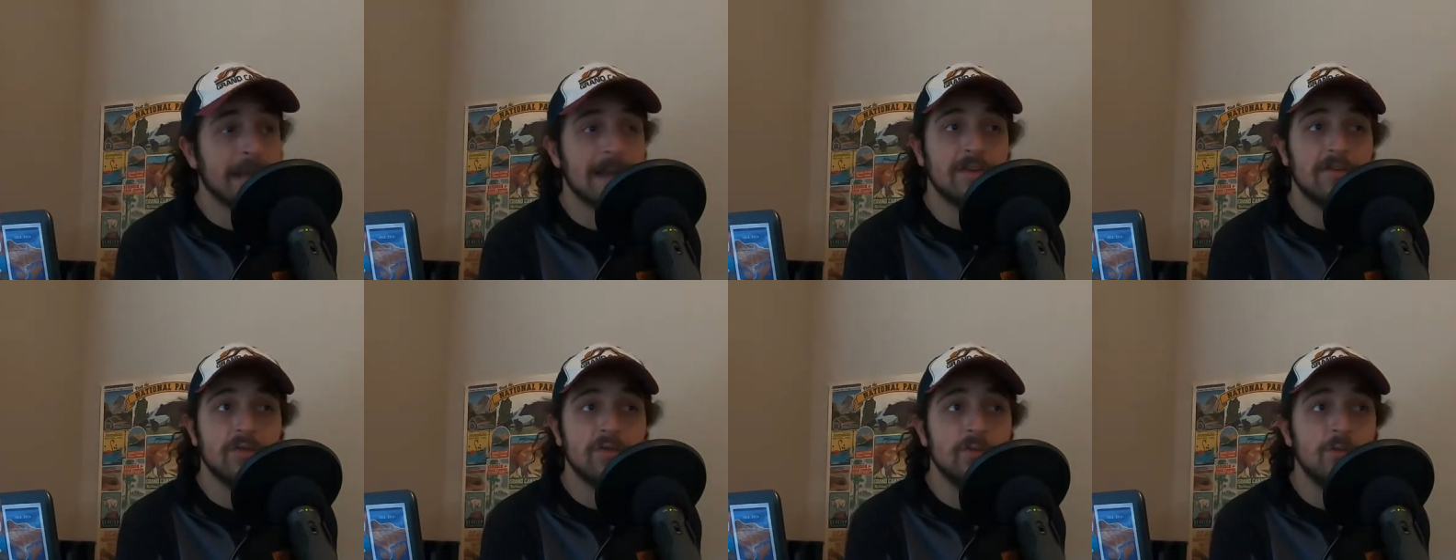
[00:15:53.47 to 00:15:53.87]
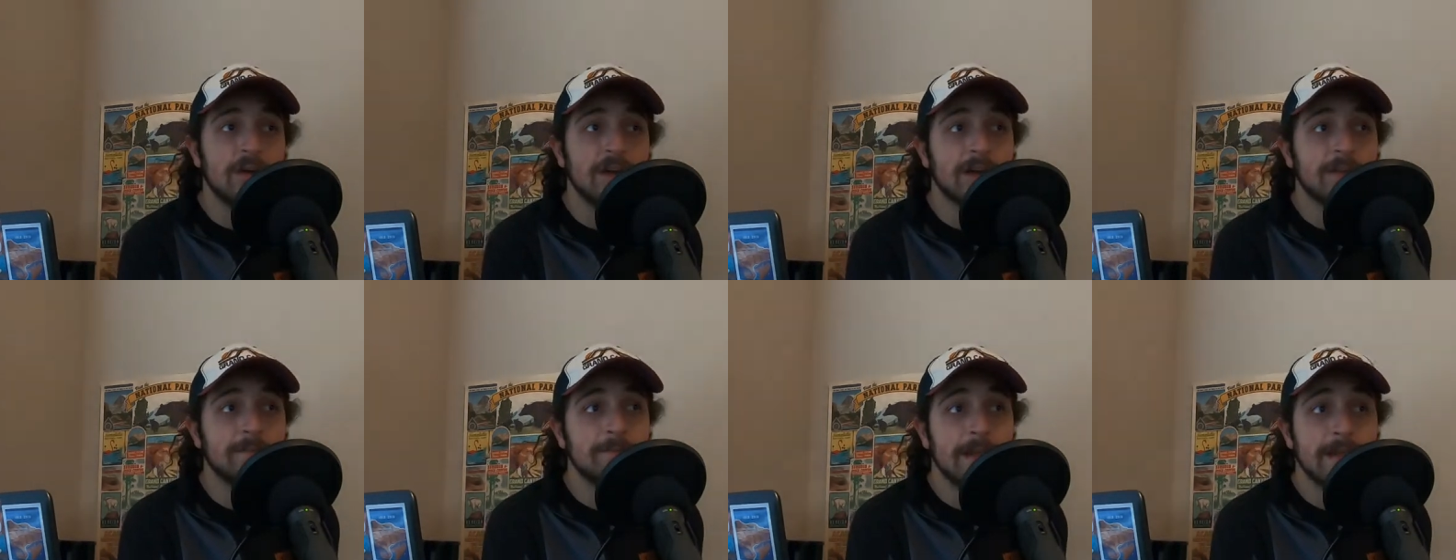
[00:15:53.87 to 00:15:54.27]
I do
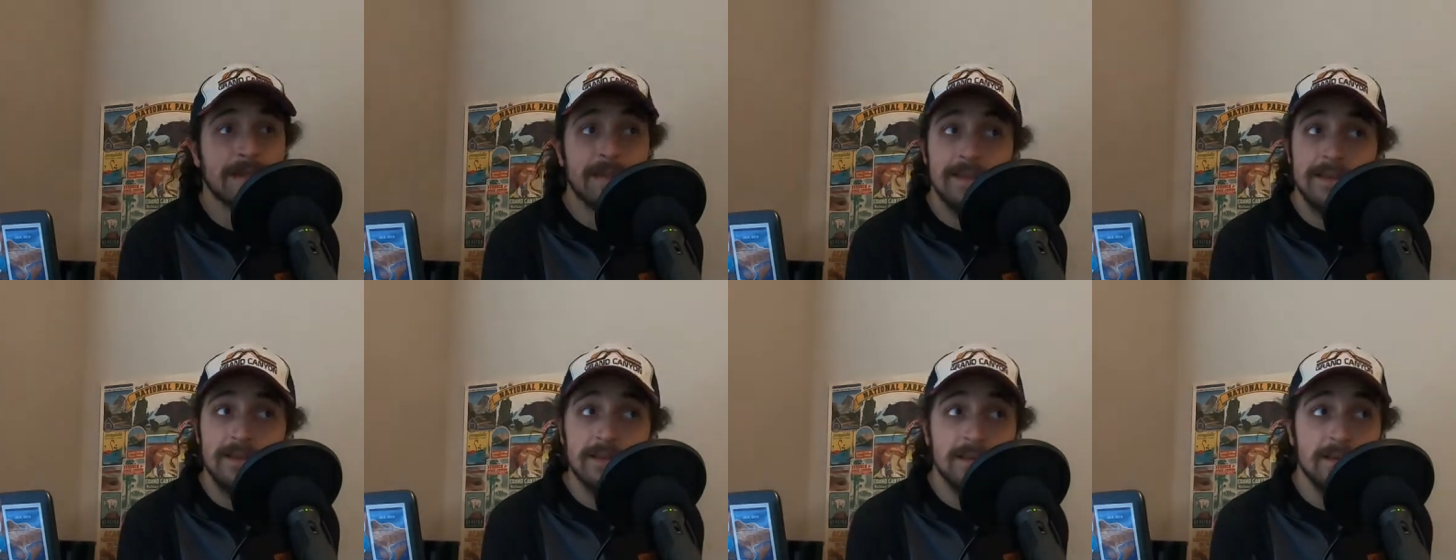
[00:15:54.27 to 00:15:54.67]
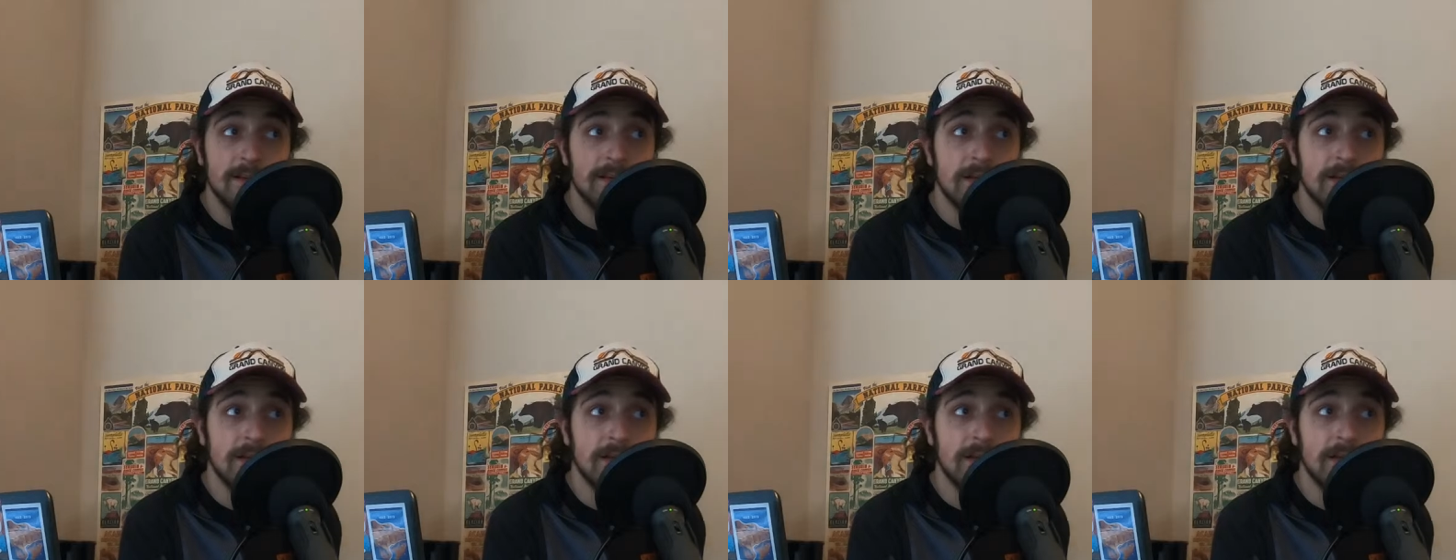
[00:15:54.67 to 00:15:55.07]
recommend it,
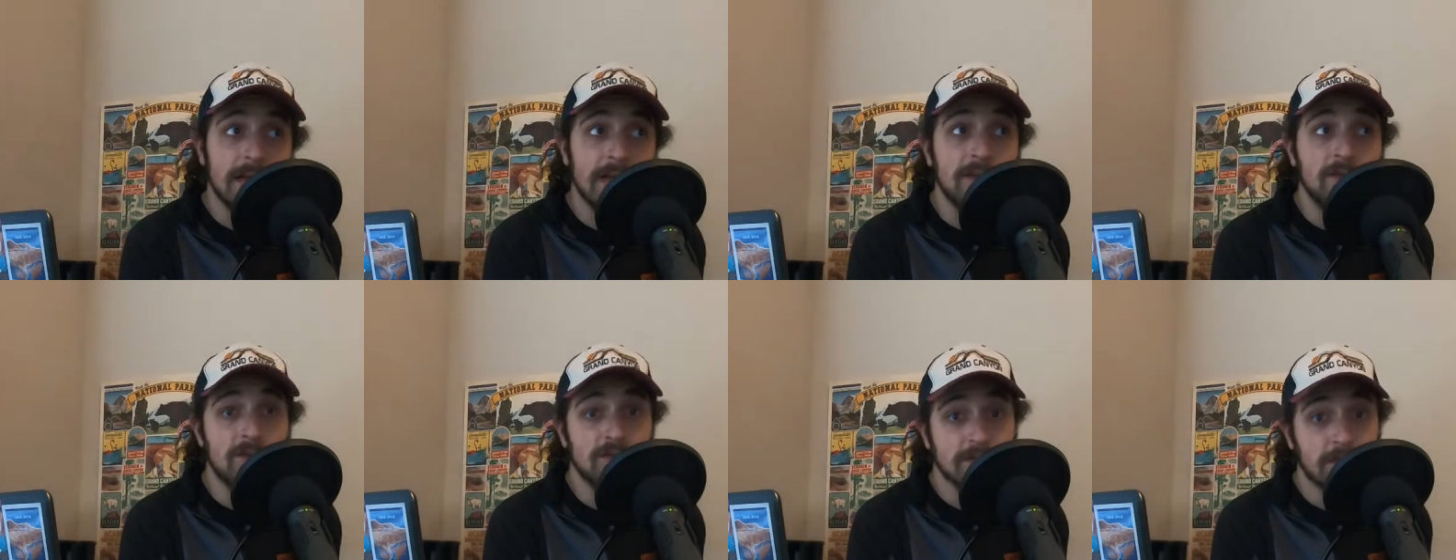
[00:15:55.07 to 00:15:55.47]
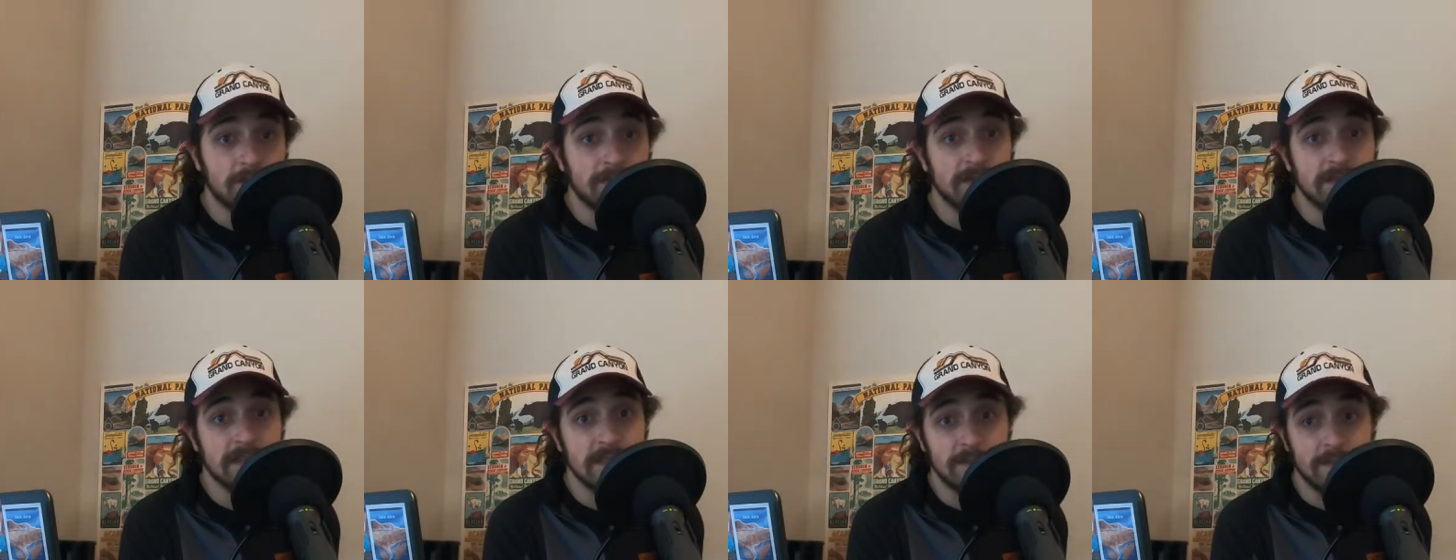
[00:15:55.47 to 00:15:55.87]
getting yourself a
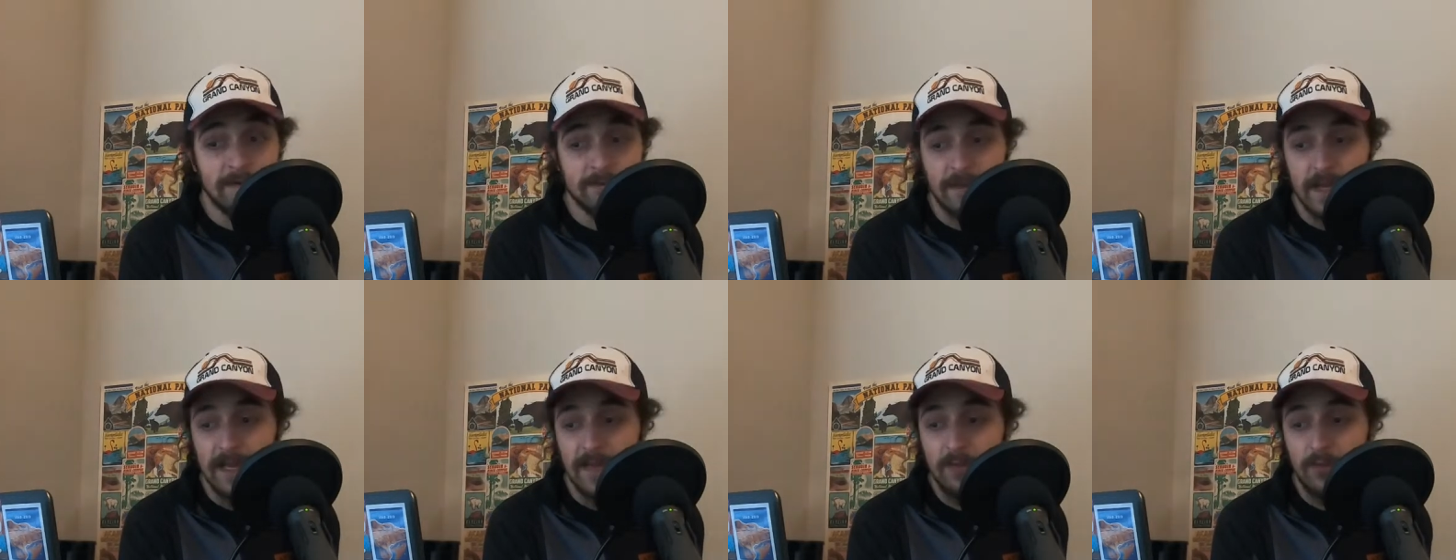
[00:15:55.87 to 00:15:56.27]
sleeping bag.